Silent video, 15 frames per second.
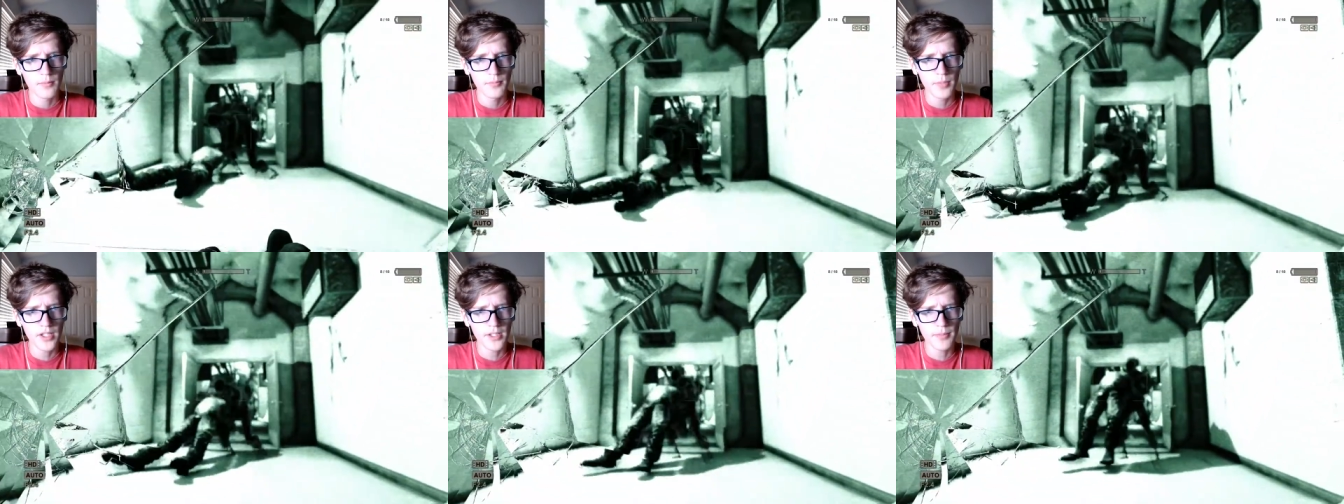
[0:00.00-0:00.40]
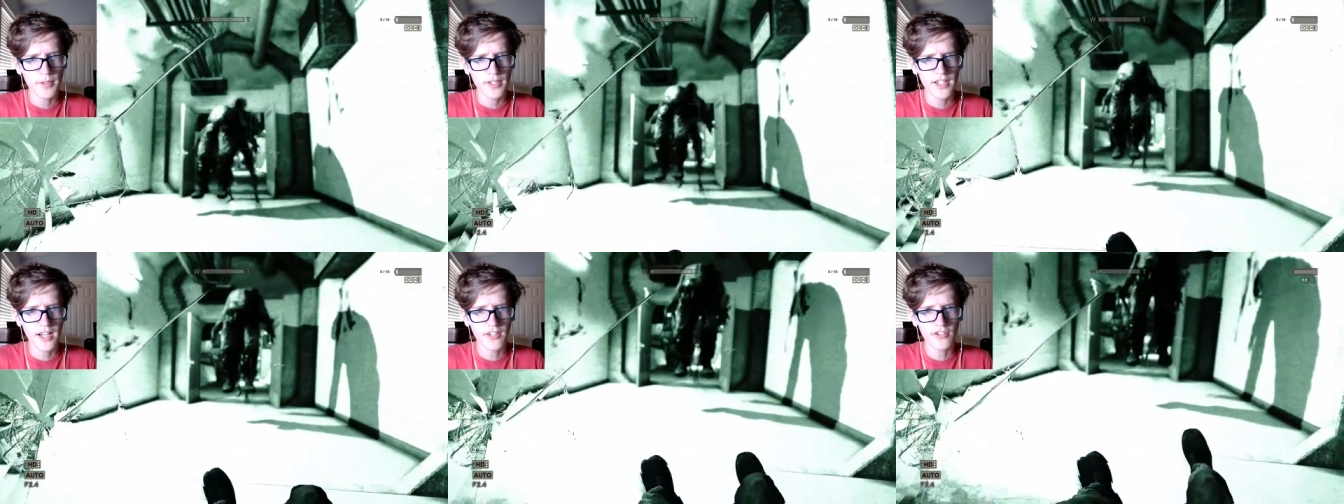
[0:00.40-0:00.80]

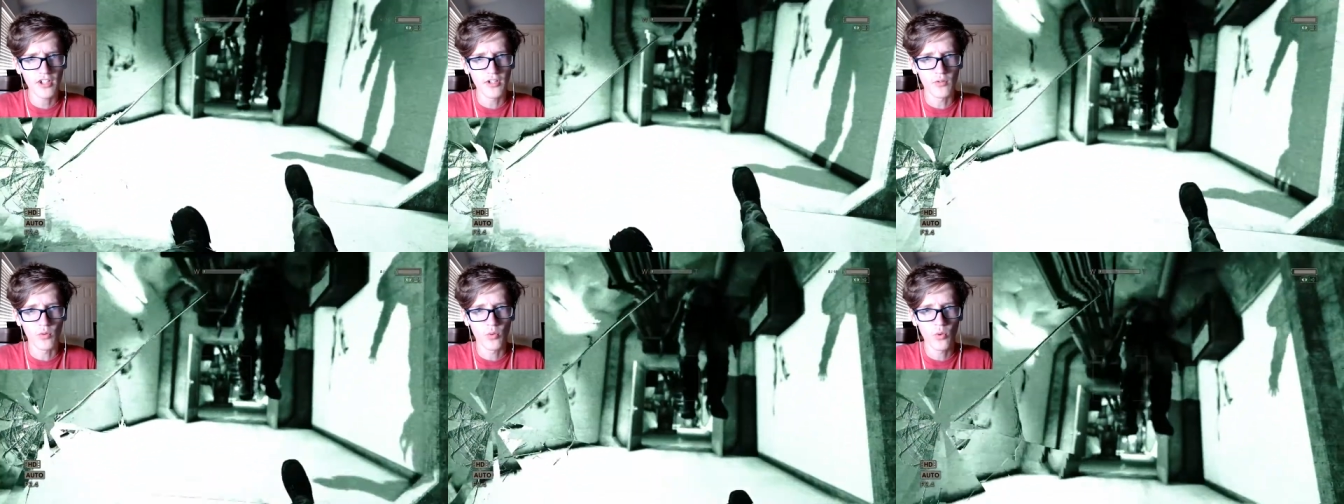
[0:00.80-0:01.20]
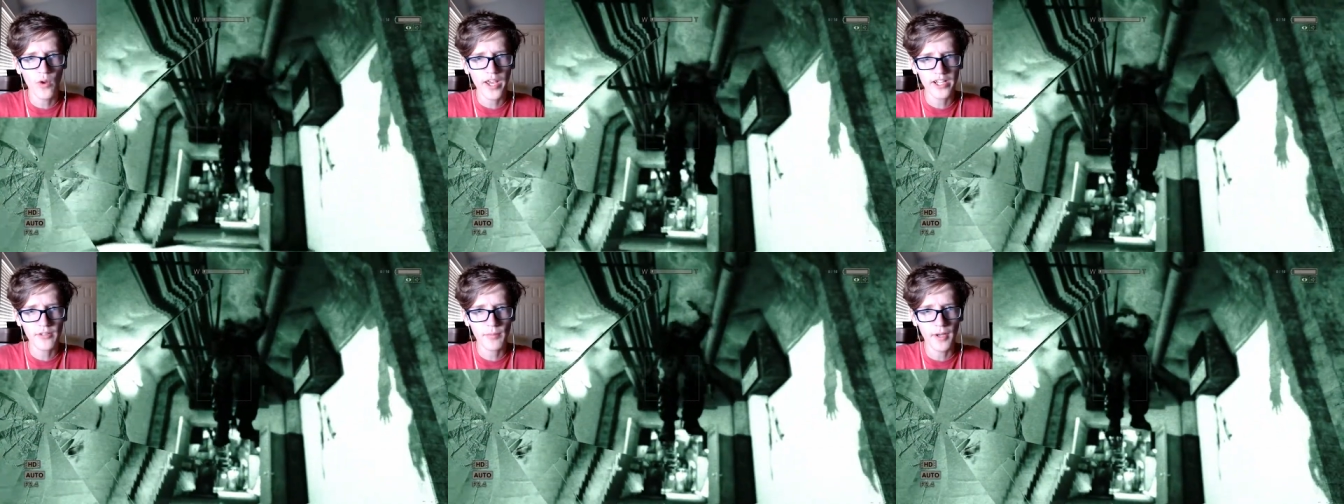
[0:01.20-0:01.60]
PvP guy's getting
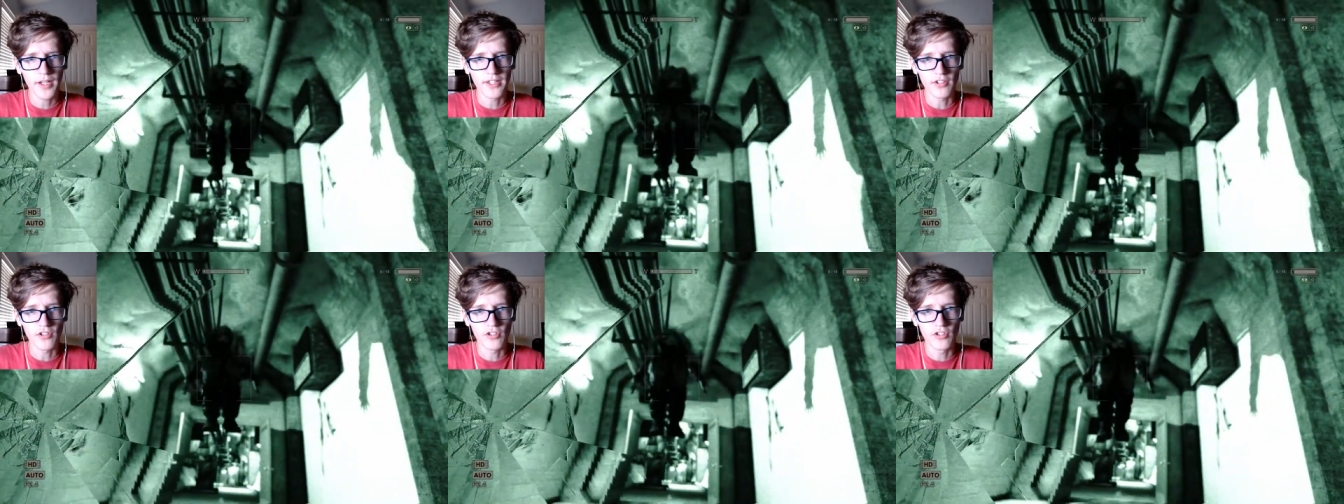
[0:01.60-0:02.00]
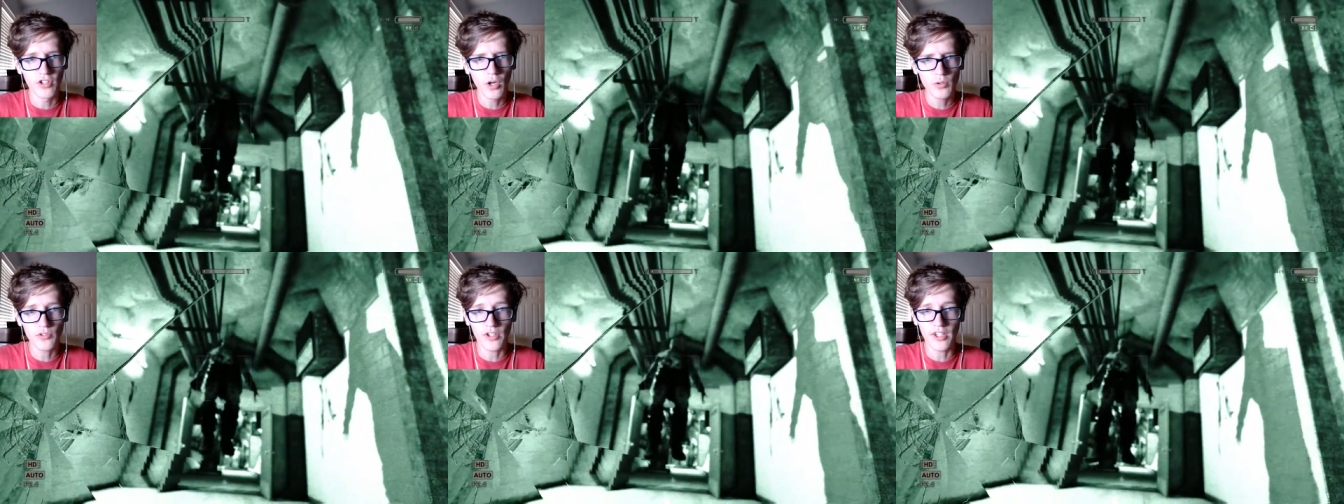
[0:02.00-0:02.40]
wrecked by this
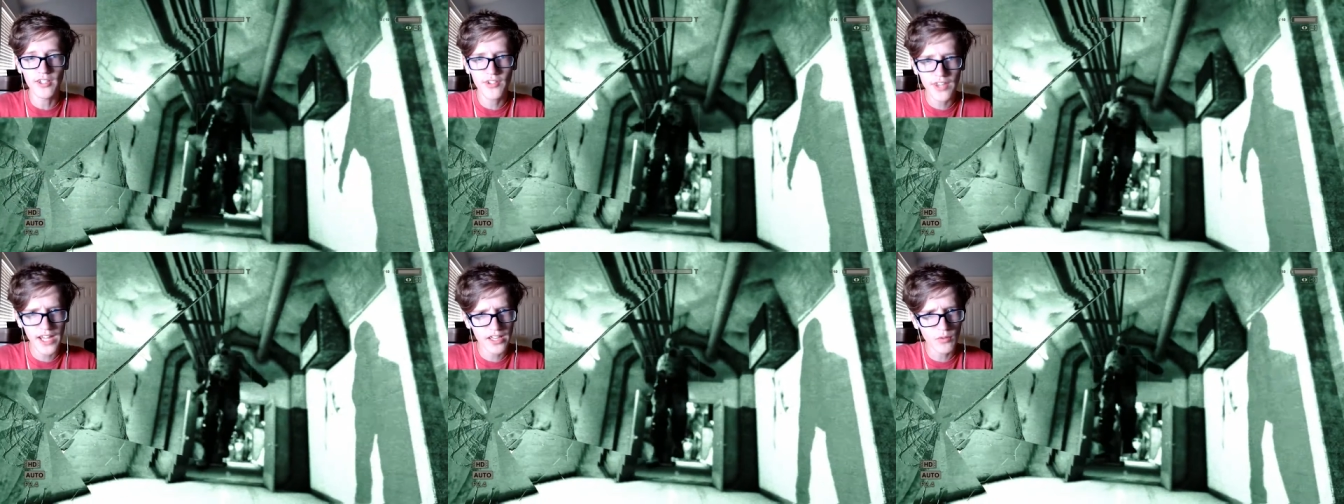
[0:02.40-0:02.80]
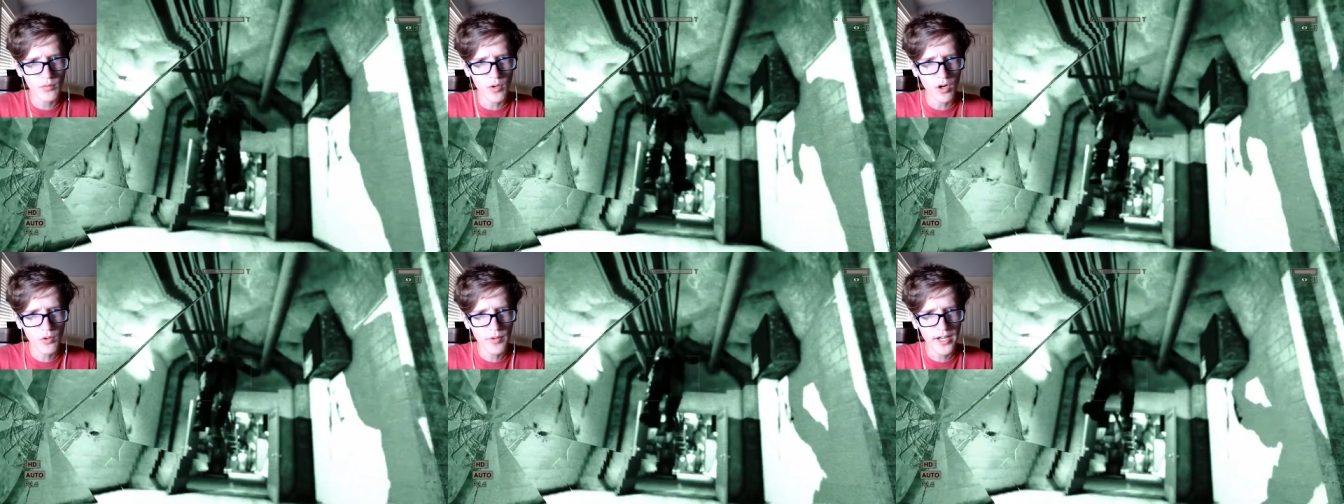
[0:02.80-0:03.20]
ghost. Is that the
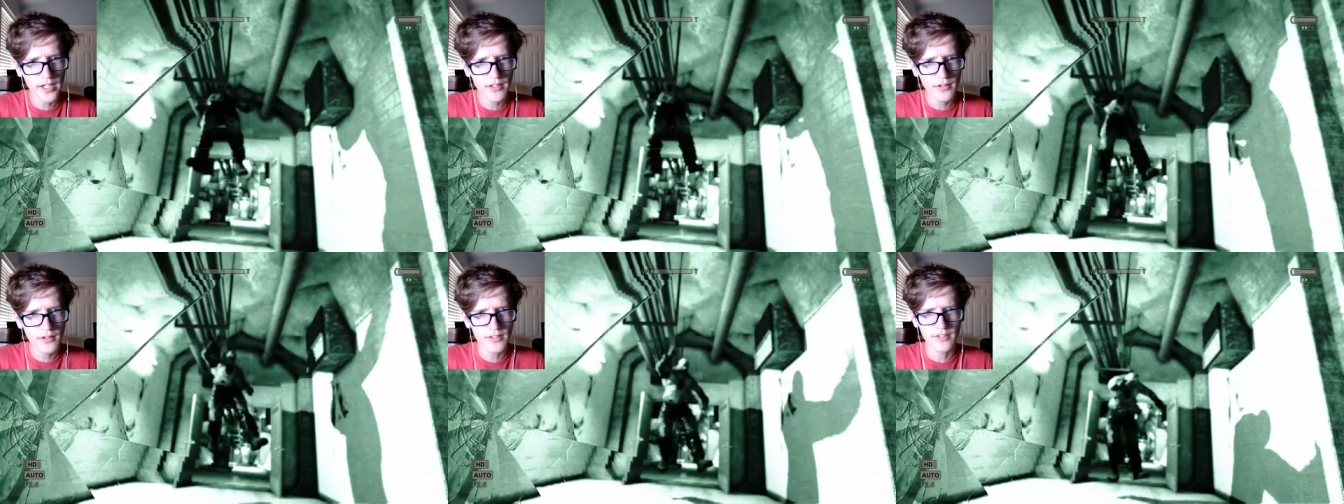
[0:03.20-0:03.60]
Walrider?